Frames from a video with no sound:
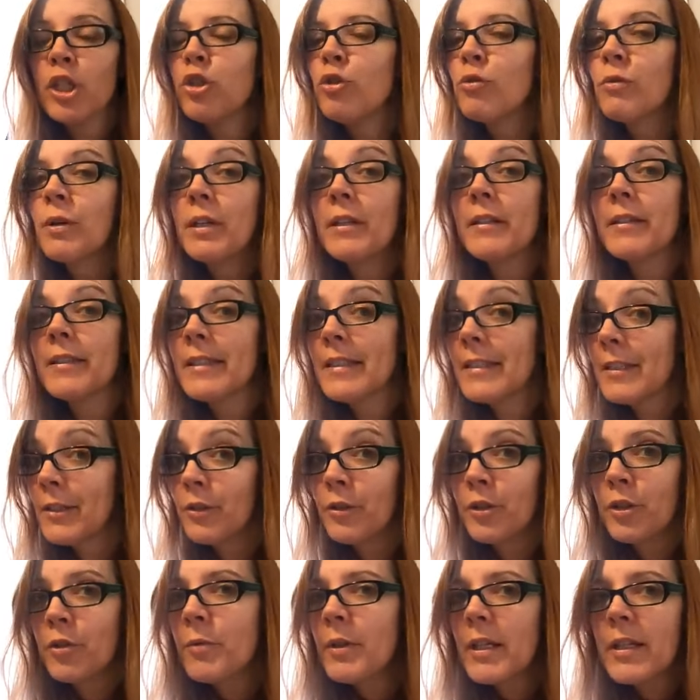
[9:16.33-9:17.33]
You can
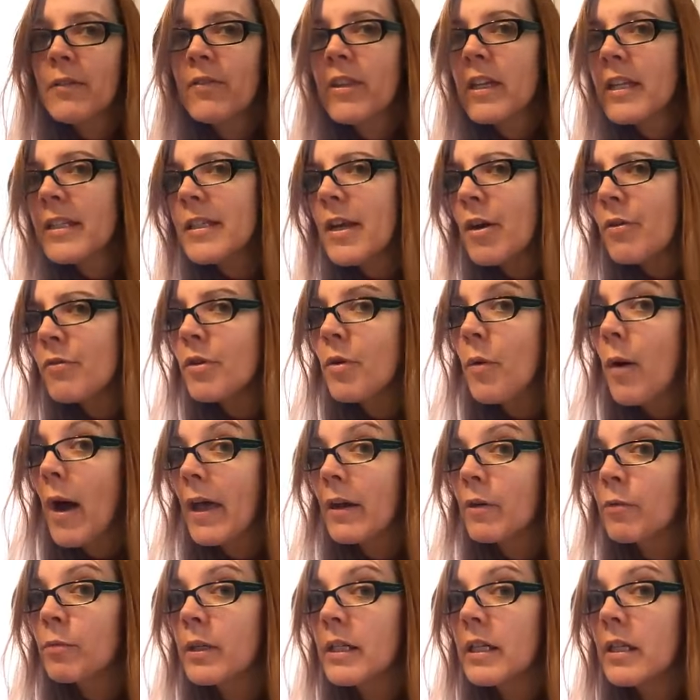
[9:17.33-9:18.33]
still do it if they don't know
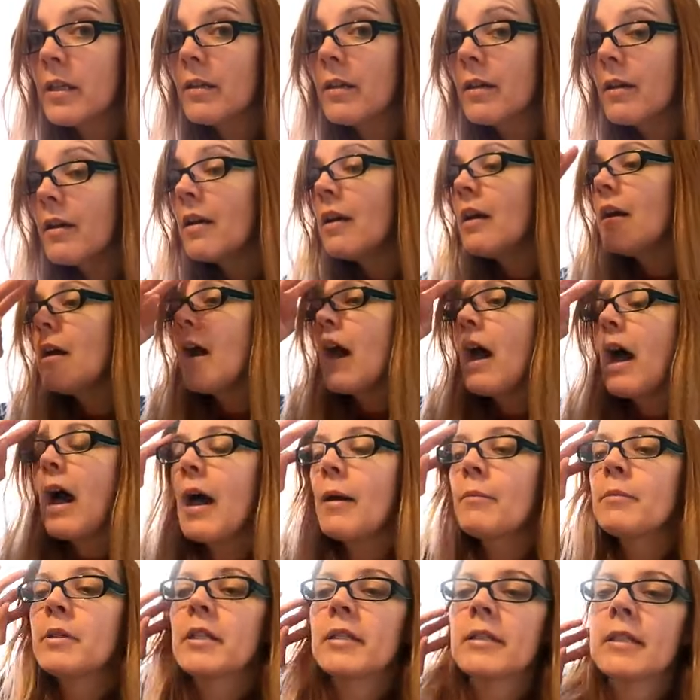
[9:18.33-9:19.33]
how to read,
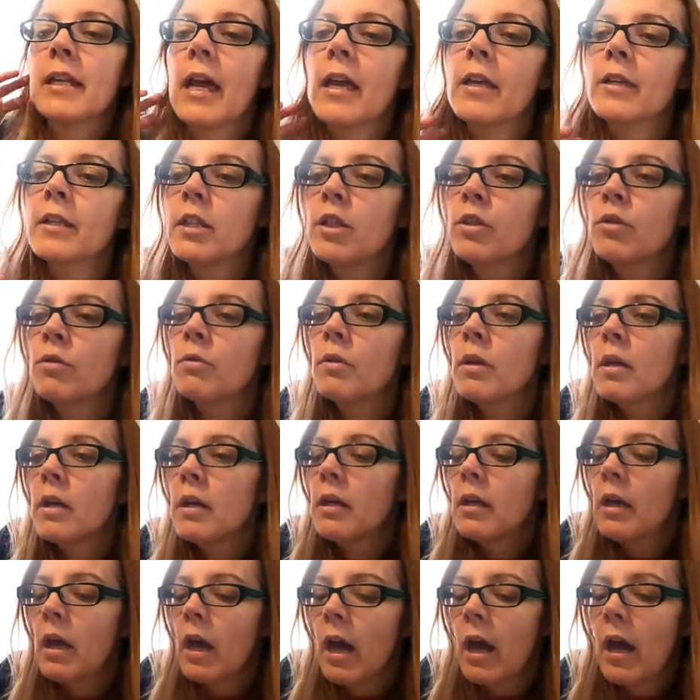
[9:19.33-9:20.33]
I'm just telling you,
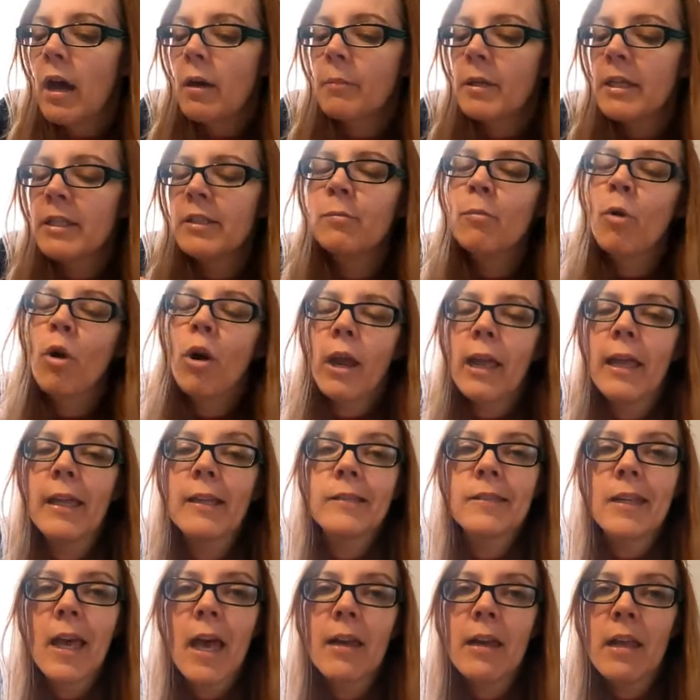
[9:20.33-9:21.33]
um, it's more
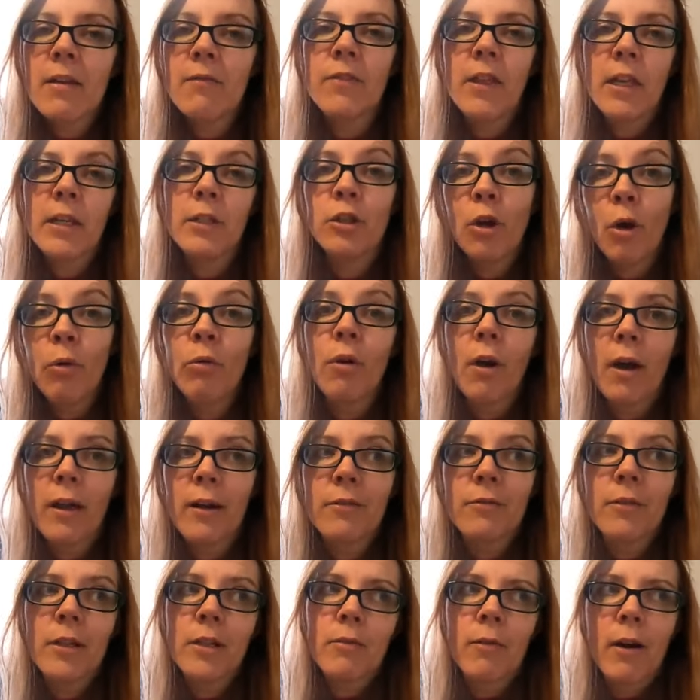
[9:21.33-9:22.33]
hands on if they don't know how
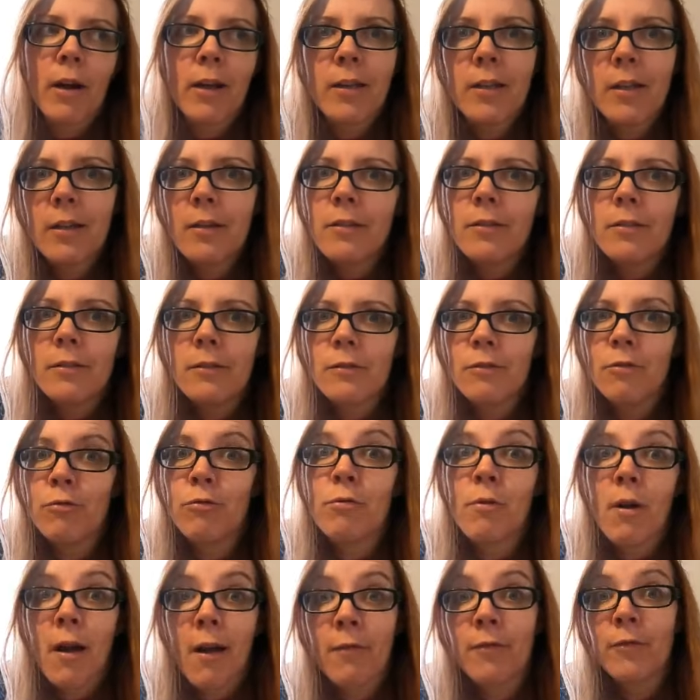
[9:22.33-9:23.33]
to read, right? Because
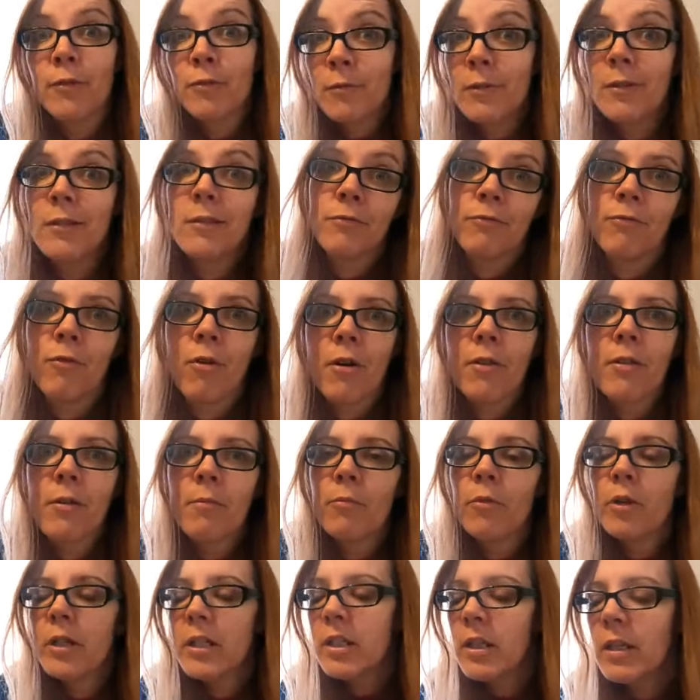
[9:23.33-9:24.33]
you have to read it for
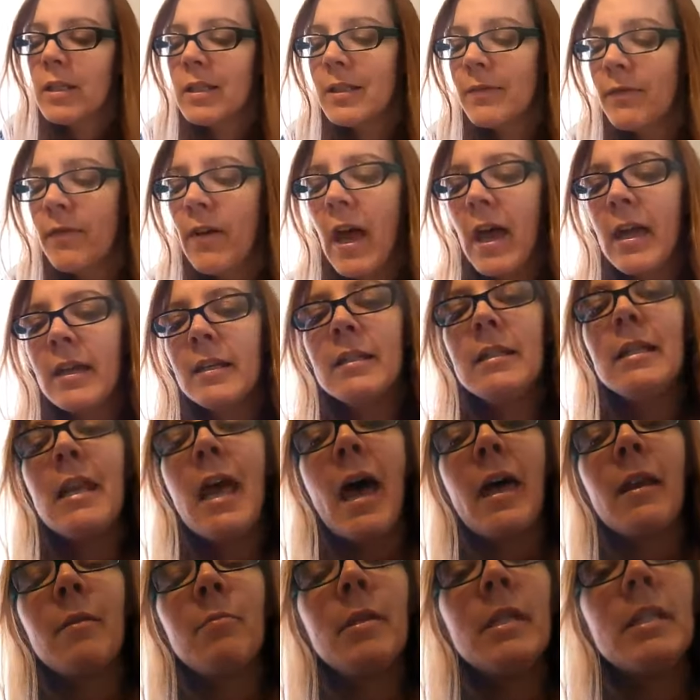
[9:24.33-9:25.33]
them, which is fine,
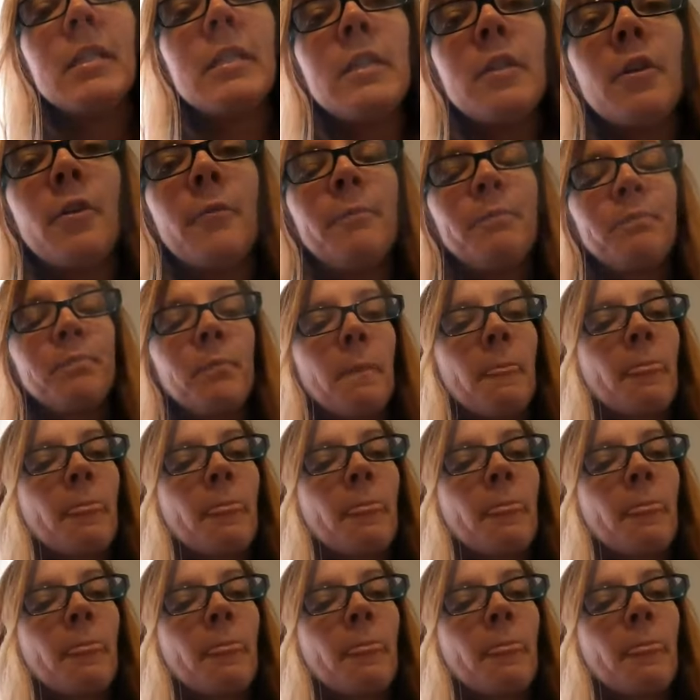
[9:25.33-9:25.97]
not a big deal.